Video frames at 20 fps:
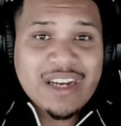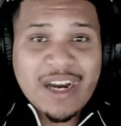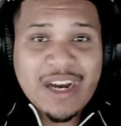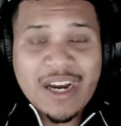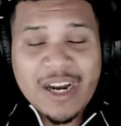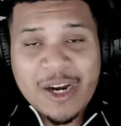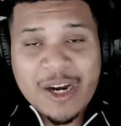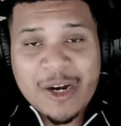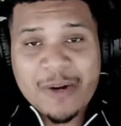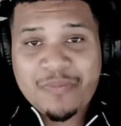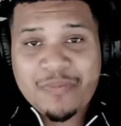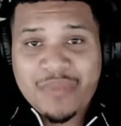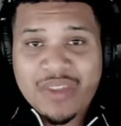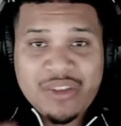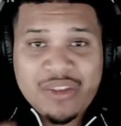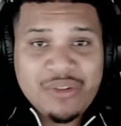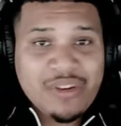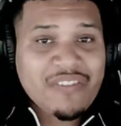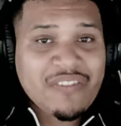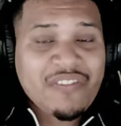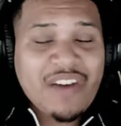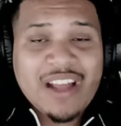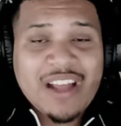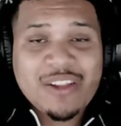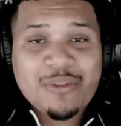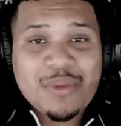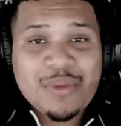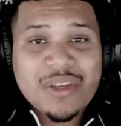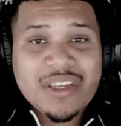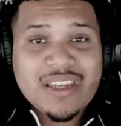Um, and you can
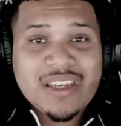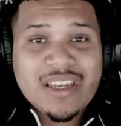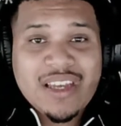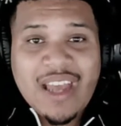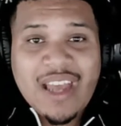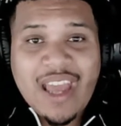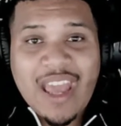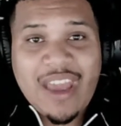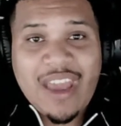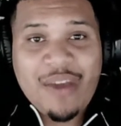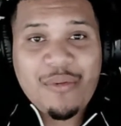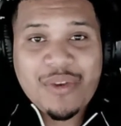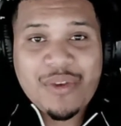follow me and